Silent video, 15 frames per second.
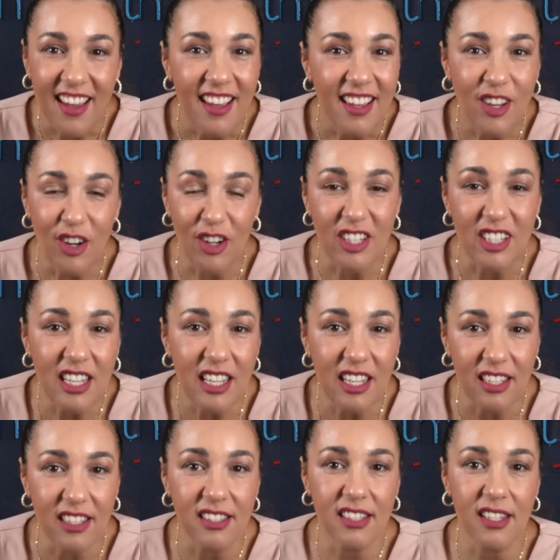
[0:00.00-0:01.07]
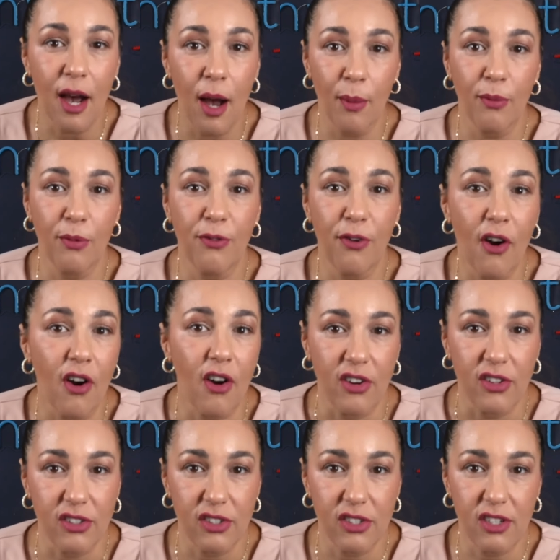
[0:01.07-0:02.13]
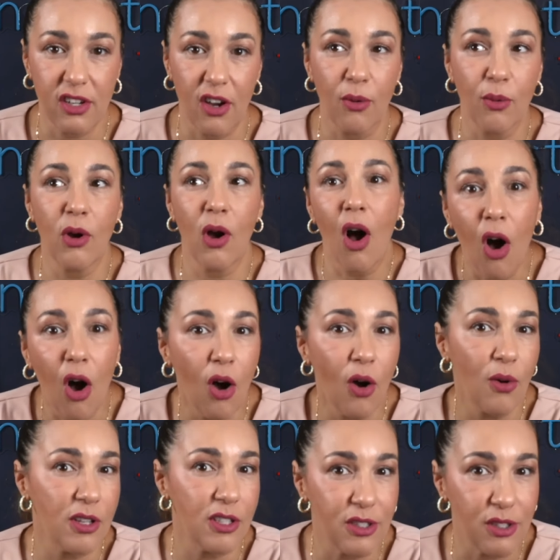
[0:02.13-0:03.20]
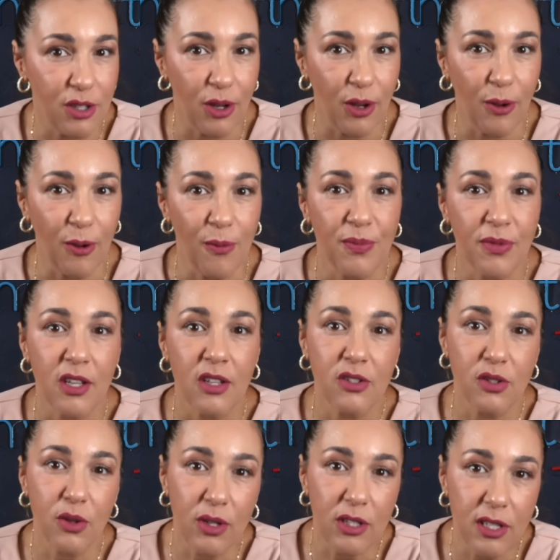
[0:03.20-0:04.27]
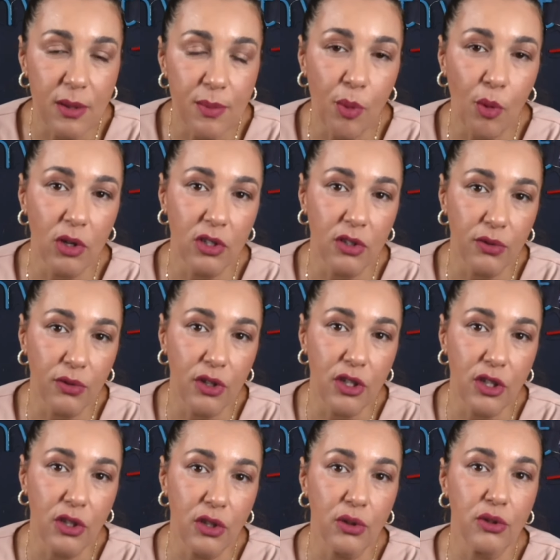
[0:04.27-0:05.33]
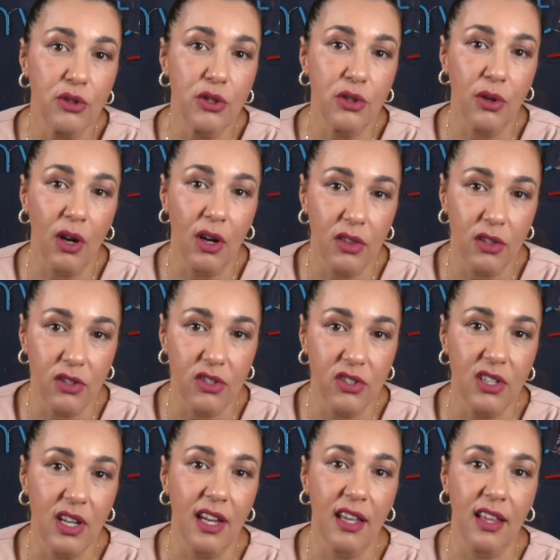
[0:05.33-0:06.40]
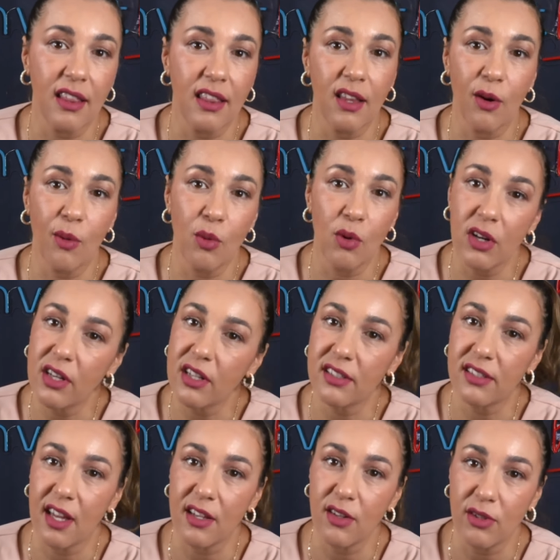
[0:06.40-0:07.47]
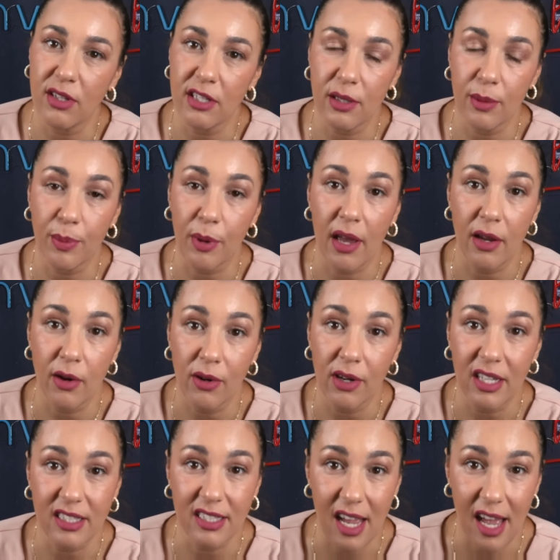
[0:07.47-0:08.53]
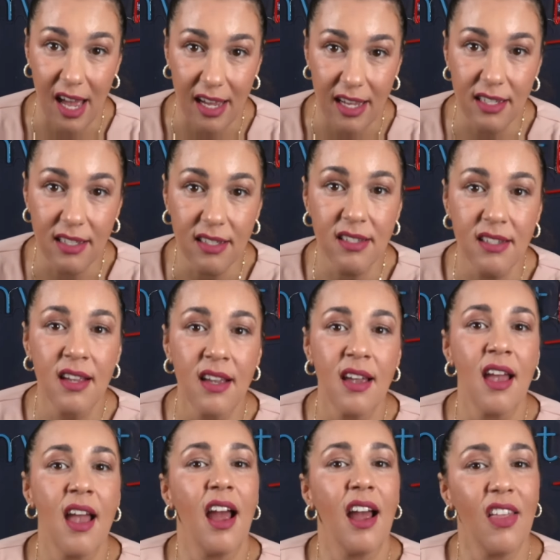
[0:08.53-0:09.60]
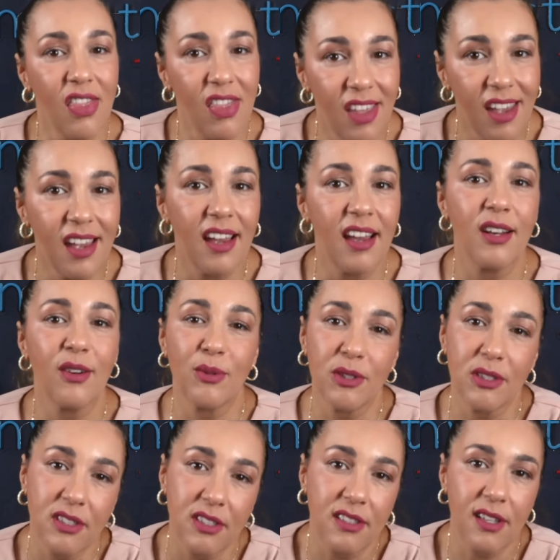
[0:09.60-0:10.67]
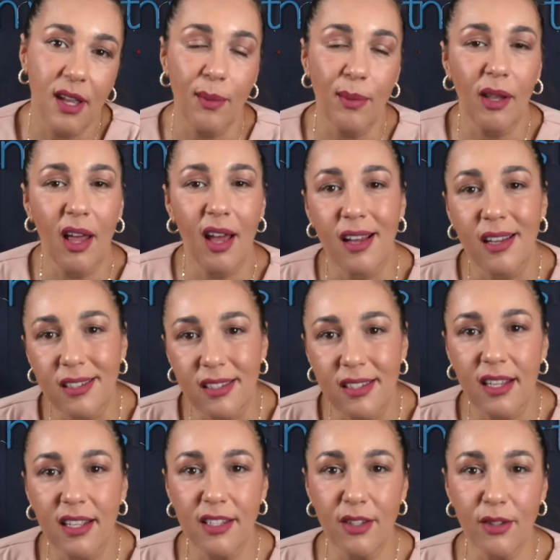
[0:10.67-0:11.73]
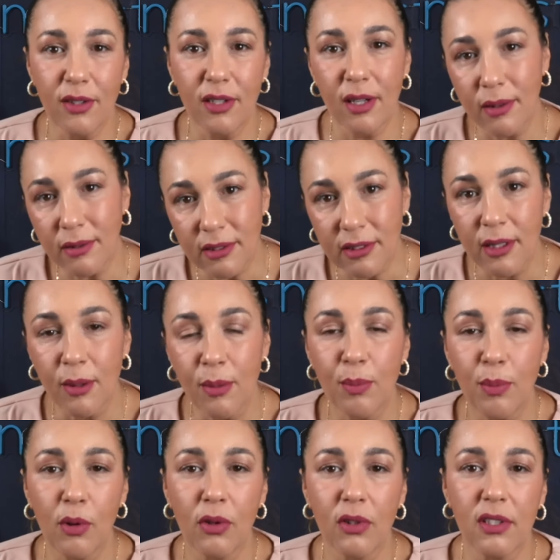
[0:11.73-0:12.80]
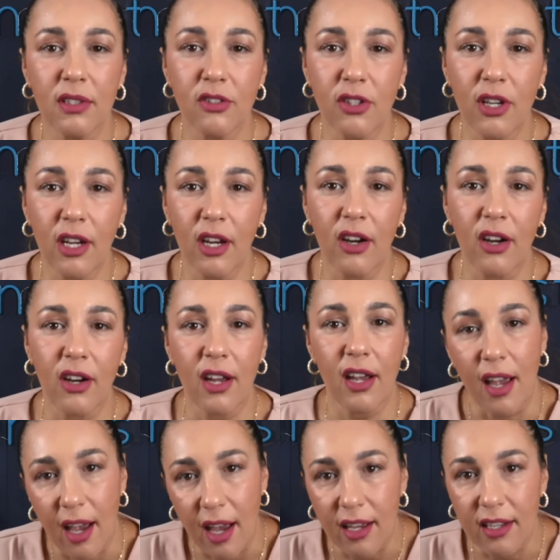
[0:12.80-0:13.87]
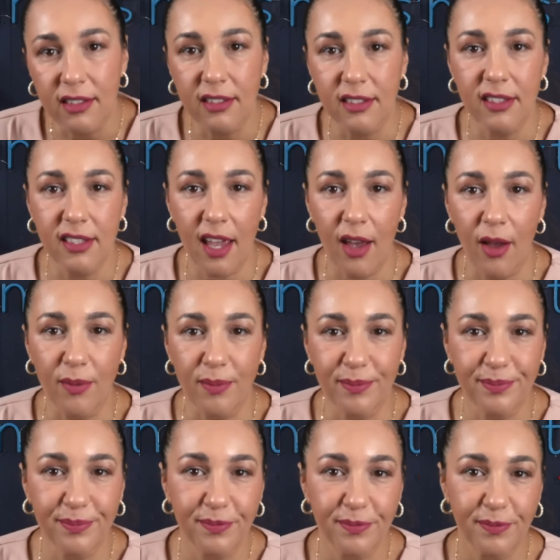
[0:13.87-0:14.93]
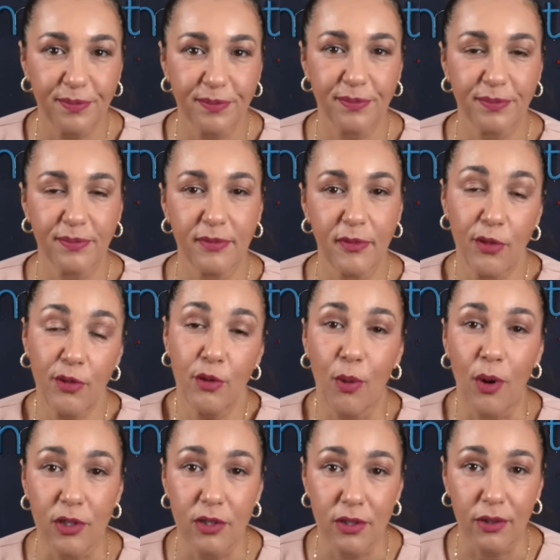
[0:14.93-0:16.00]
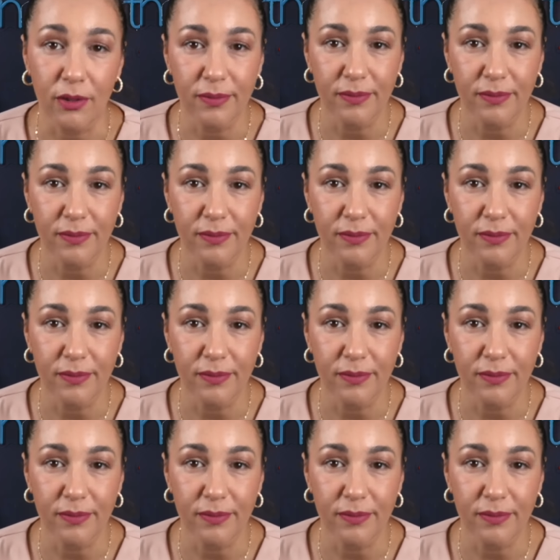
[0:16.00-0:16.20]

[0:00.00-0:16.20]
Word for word: Your needs come first, will always do. So it's important for you to understand what is that you need to prioritize. And then once it's stabilized, then you can pull the trigger and scale if you want to.